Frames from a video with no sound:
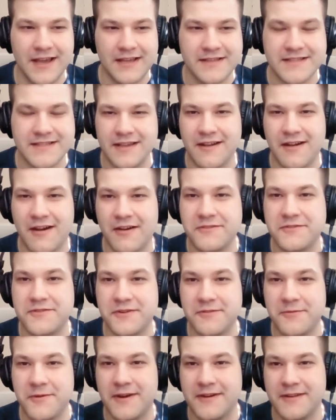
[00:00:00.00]
as a
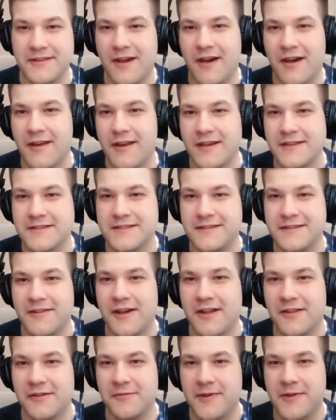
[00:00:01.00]
country we are not as
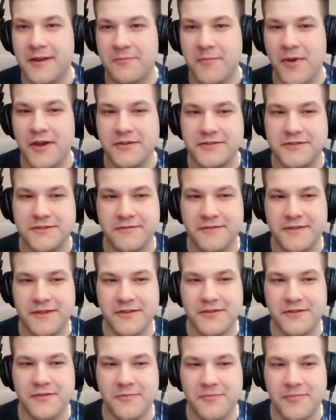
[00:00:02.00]
developed as most of the
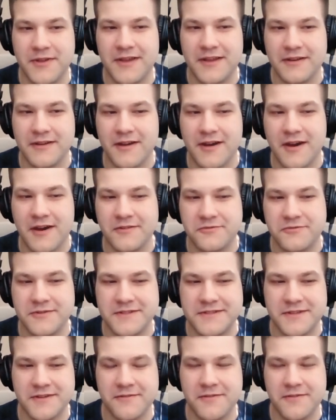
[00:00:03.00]
European
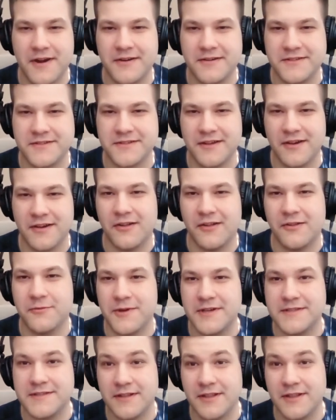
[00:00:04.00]
countries, so there is
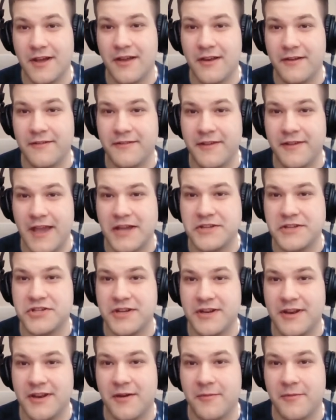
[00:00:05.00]
always a lot of
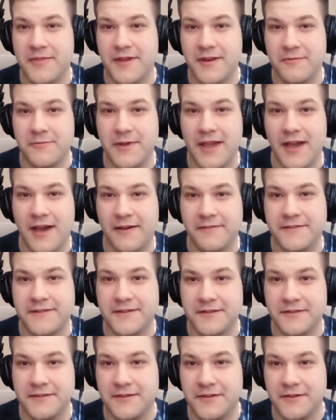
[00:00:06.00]
catching up that we have
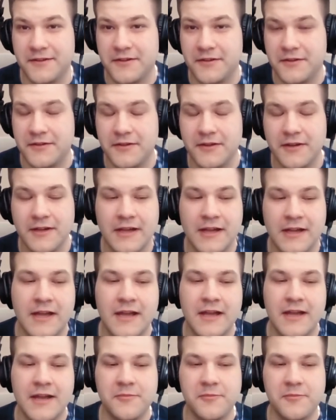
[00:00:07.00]
to do.
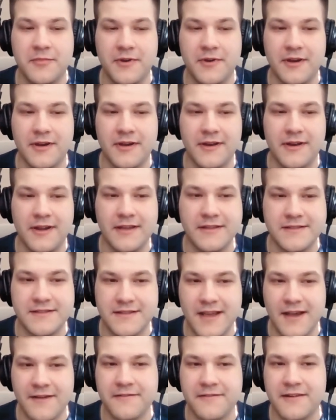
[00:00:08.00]
But it's
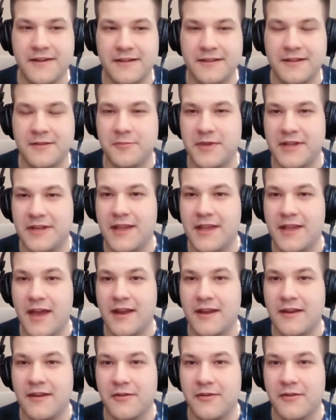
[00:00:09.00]
definitely been
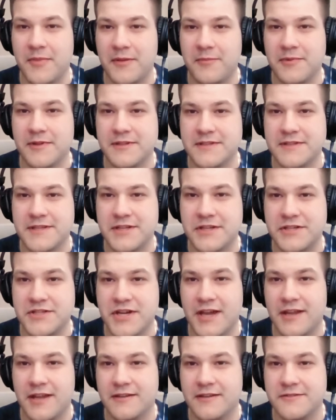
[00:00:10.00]
getting on people's
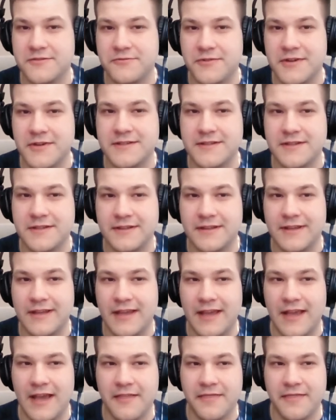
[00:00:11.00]
agendas
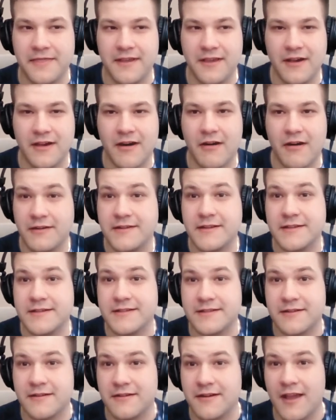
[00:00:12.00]
recently and the
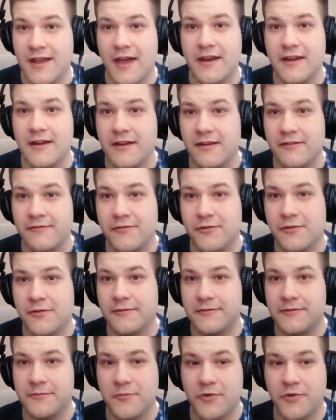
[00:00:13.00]
artists are getting
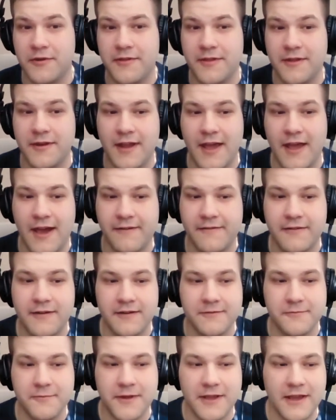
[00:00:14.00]
involved more than
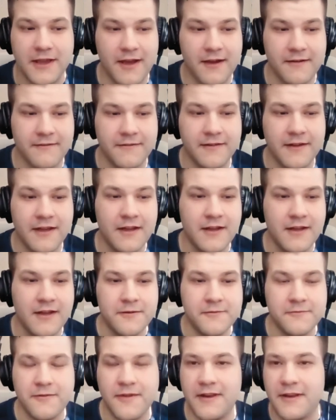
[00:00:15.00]
ever. We have
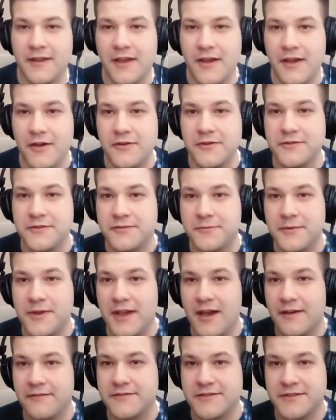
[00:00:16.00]
videos, we
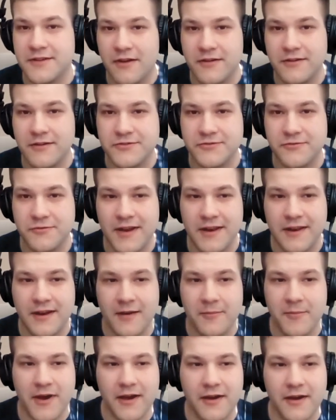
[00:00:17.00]
have songs
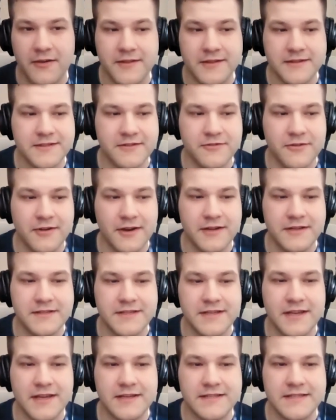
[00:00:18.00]
written about this
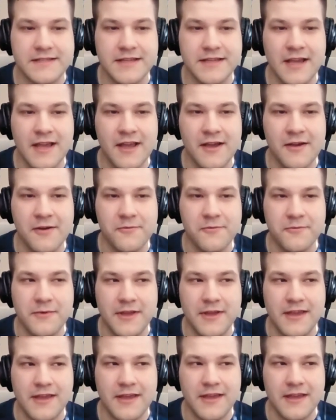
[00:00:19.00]
crisis.
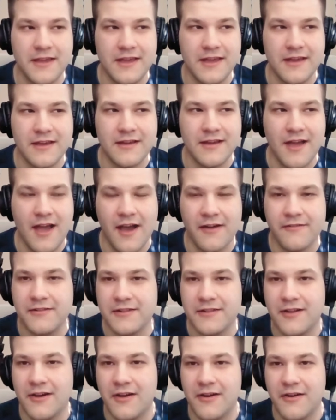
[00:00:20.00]
We have
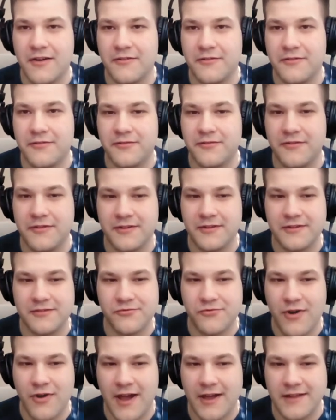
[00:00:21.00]
a lot of
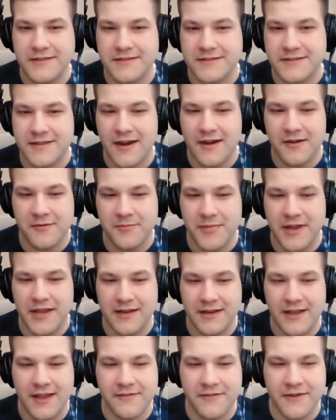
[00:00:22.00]
grants that are
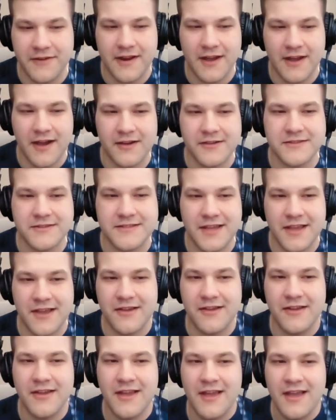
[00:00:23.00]
being given out.
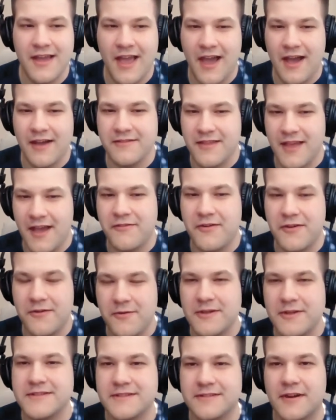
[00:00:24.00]
So
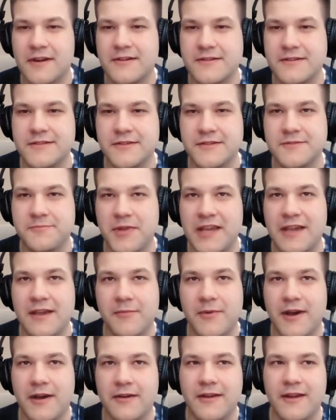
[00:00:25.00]
everyone starts to speak
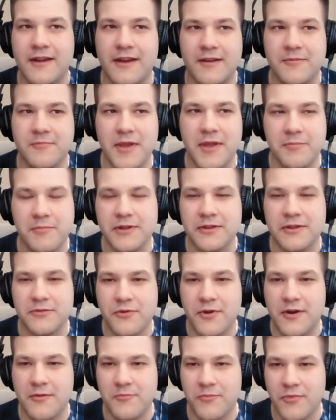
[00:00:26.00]
about it and people
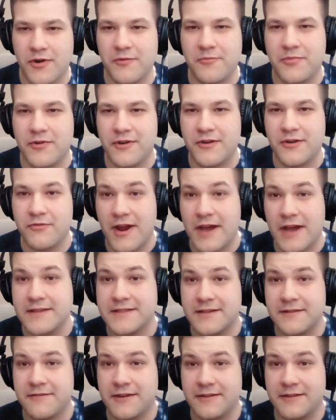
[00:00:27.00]
who are more
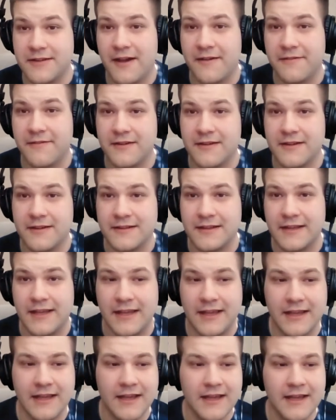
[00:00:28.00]
progressive are
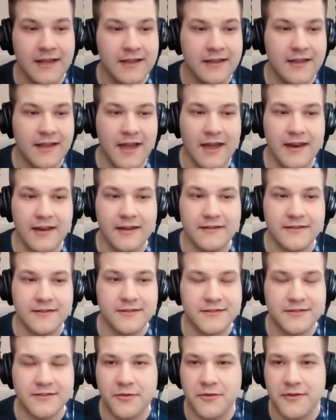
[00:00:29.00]
definitely getting
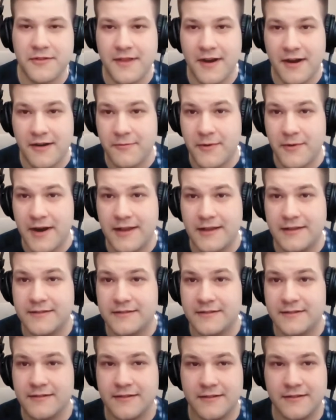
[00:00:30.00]
to sort their
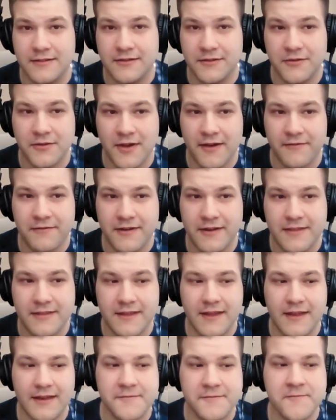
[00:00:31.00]
ways, do
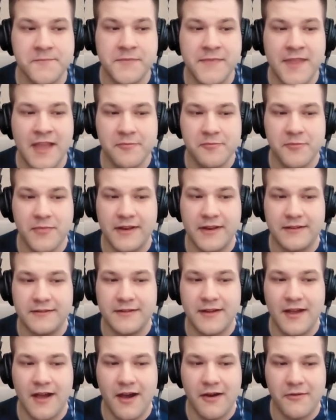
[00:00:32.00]
everything.
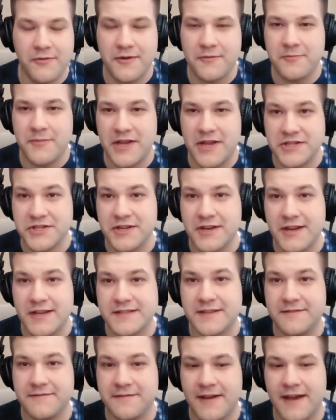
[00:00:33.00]
But our mission
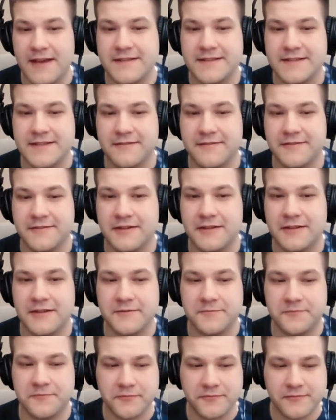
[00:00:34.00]
as a
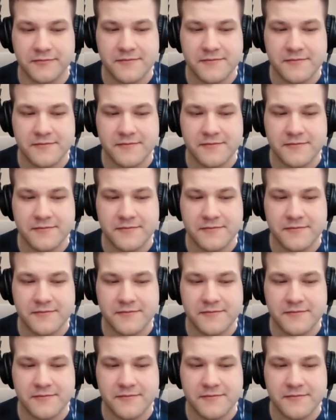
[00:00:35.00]
festival,